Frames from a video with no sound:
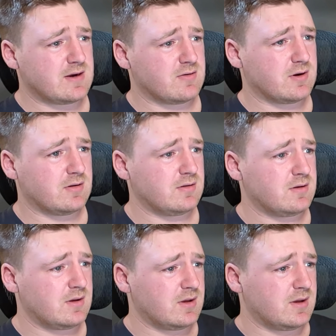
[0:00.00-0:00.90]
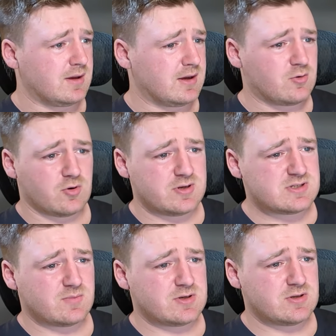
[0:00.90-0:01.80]
NRL, Curdy's
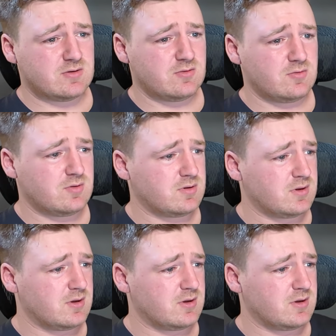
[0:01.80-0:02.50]
number two.